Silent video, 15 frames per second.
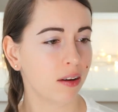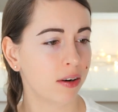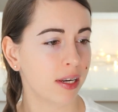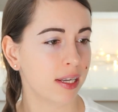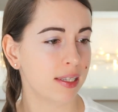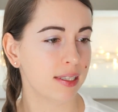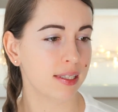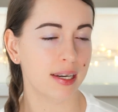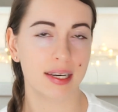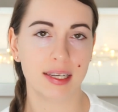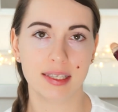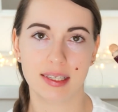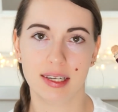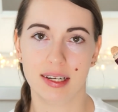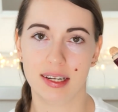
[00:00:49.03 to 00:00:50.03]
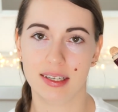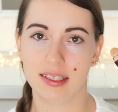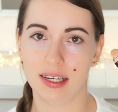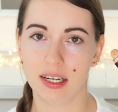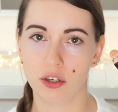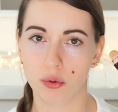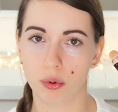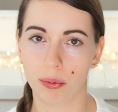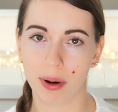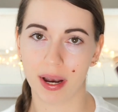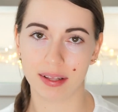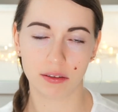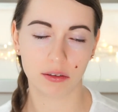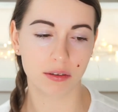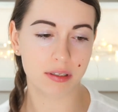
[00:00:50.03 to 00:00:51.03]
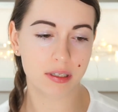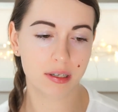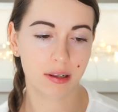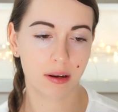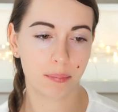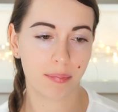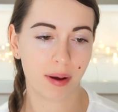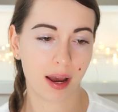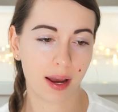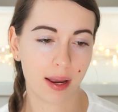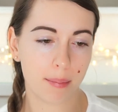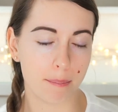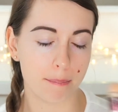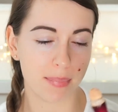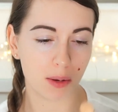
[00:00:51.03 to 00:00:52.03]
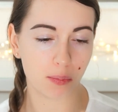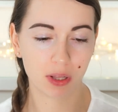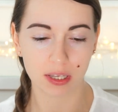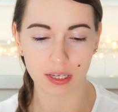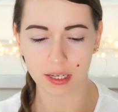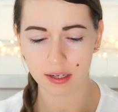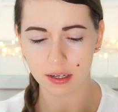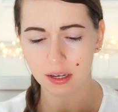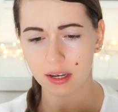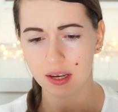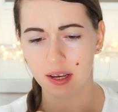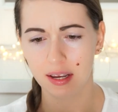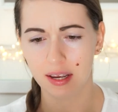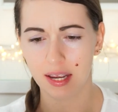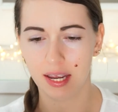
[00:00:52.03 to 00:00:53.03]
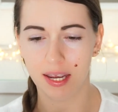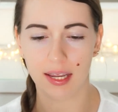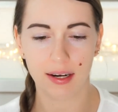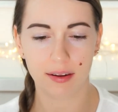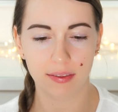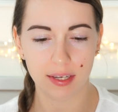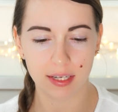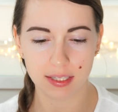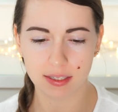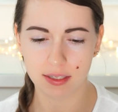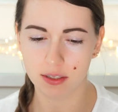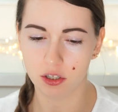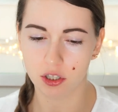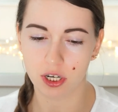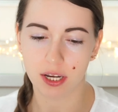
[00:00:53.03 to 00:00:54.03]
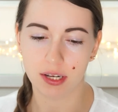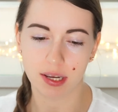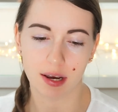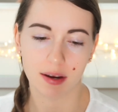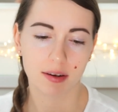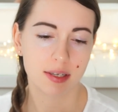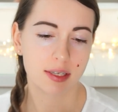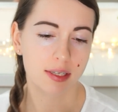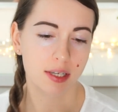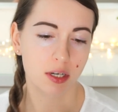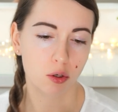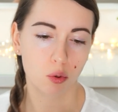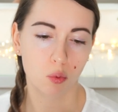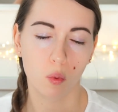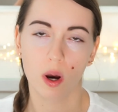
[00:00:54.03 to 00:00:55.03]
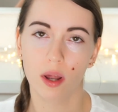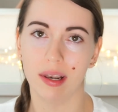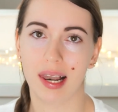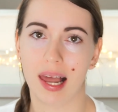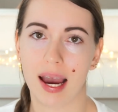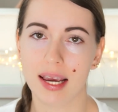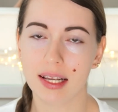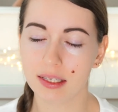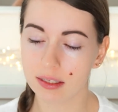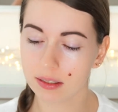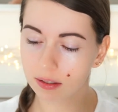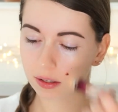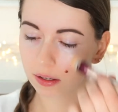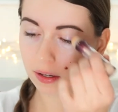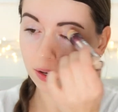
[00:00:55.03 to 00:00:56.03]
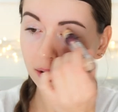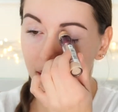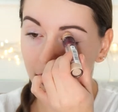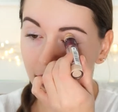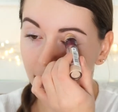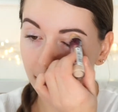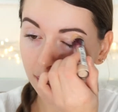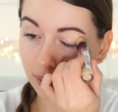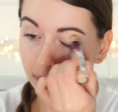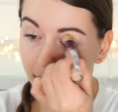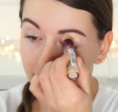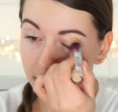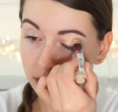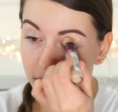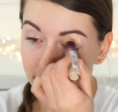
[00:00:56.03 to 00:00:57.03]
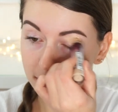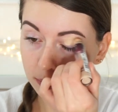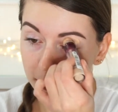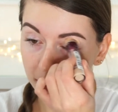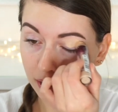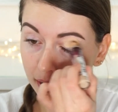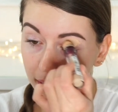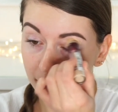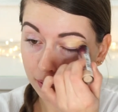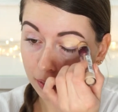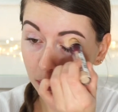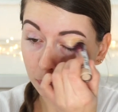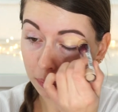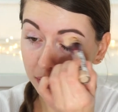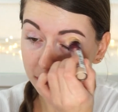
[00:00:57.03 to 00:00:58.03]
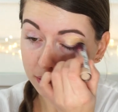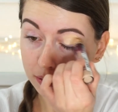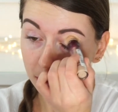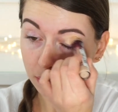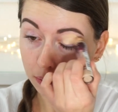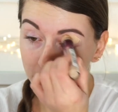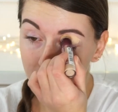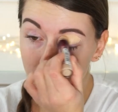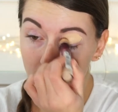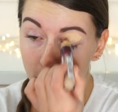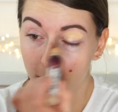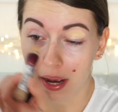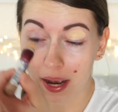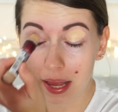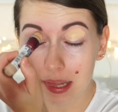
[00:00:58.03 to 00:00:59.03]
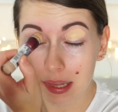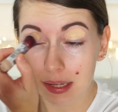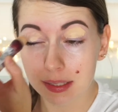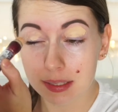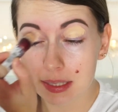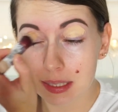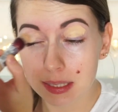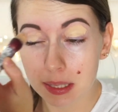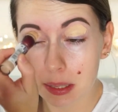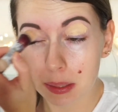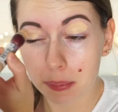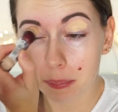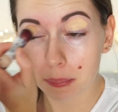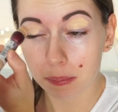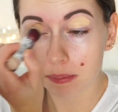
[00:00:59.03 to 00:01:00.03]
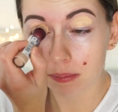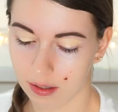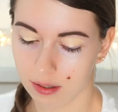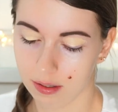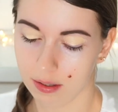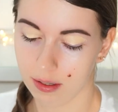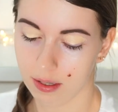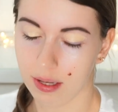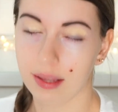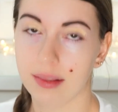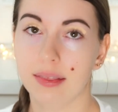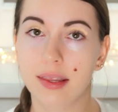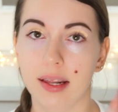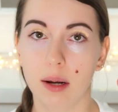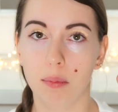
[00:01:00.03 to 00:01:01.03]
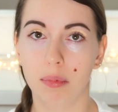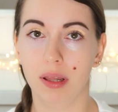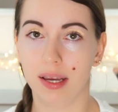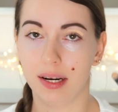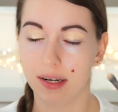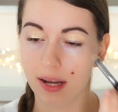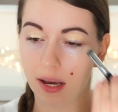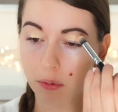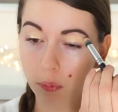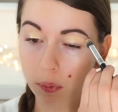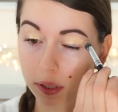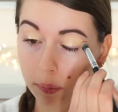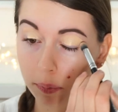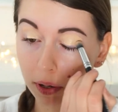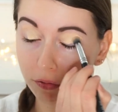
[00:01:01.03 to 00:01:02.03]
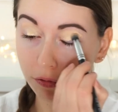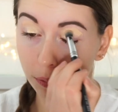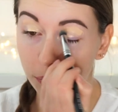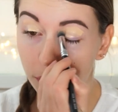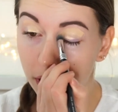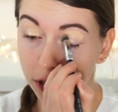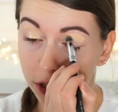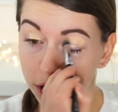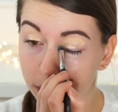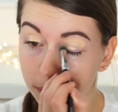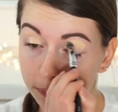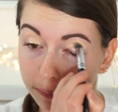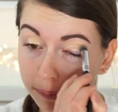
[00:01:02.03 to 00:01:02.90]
It's the Instant Anti-Age Rewind Concealer by Maybelline, and I think it's in the shade 01 Light. And I just apply a little bit onto my eyelids, and then I blend it out with a buffer brush.